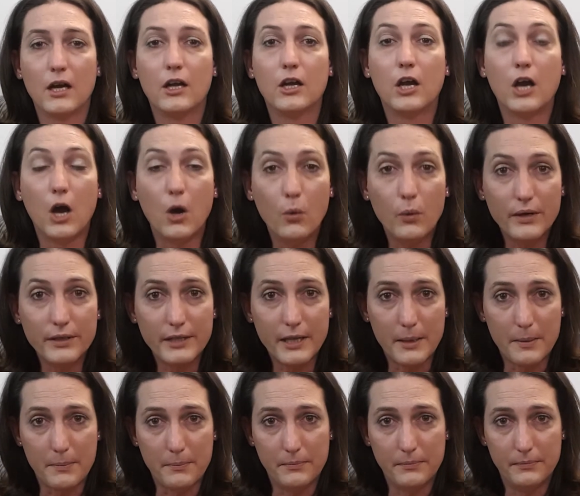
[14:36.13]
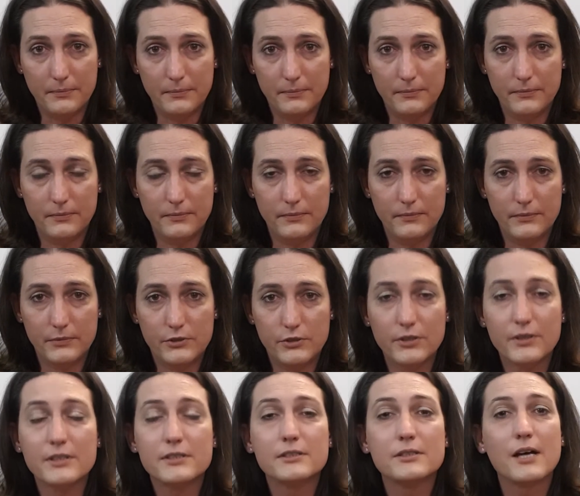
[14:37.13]
Go with them to
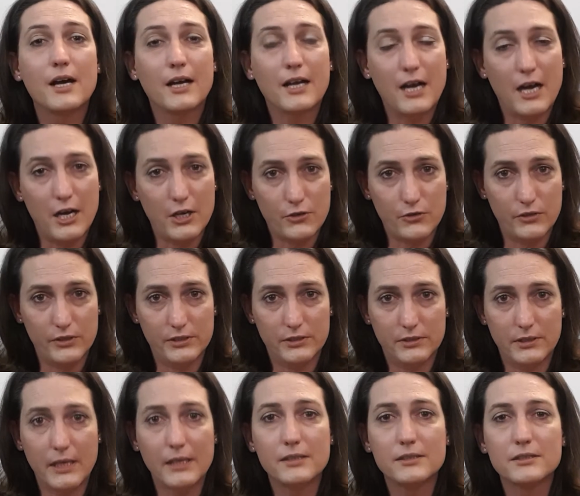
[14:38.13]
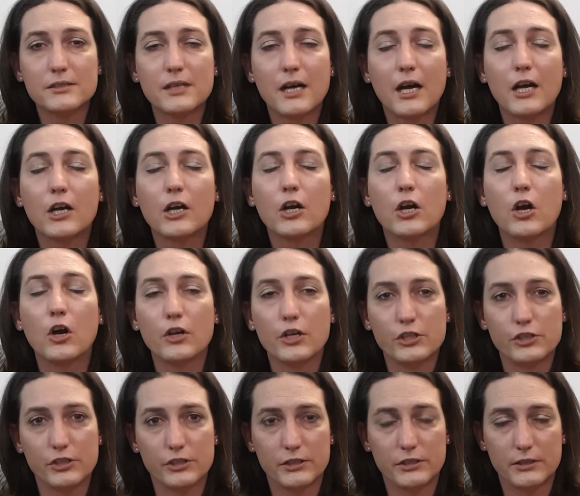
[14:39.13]
the psychiatrist and
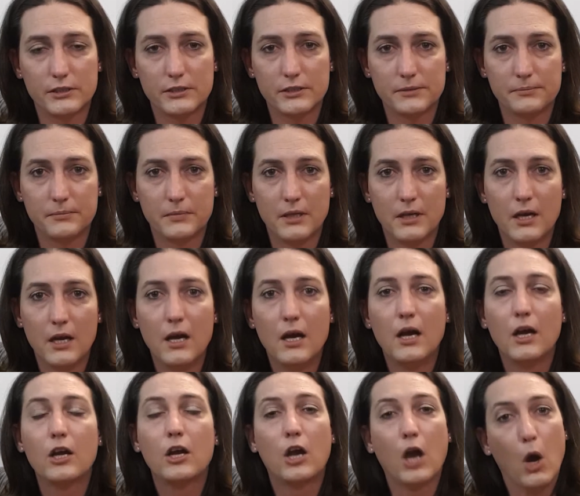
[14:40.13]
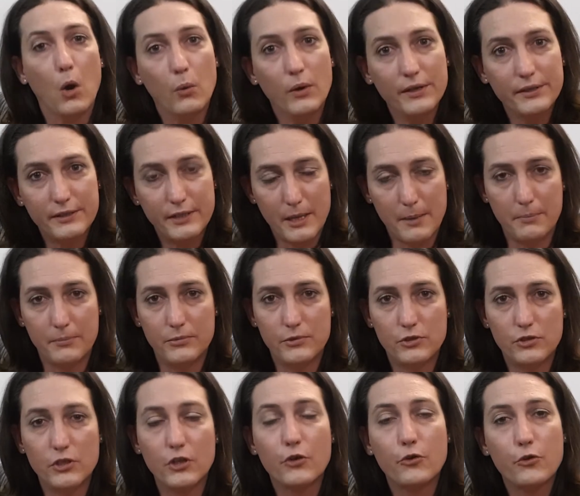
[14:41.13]
psychologists. Go with him
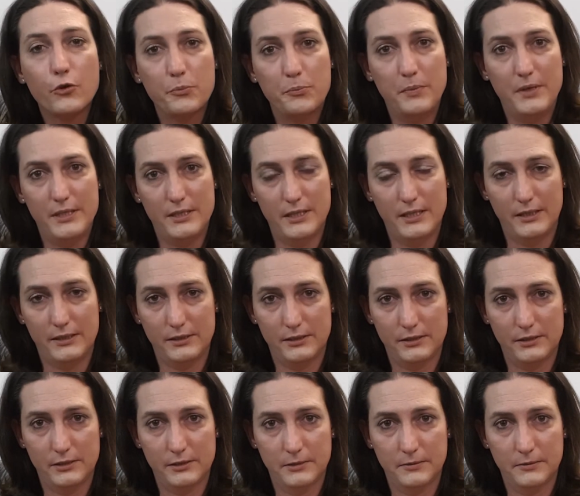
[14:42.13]
to the group meetings.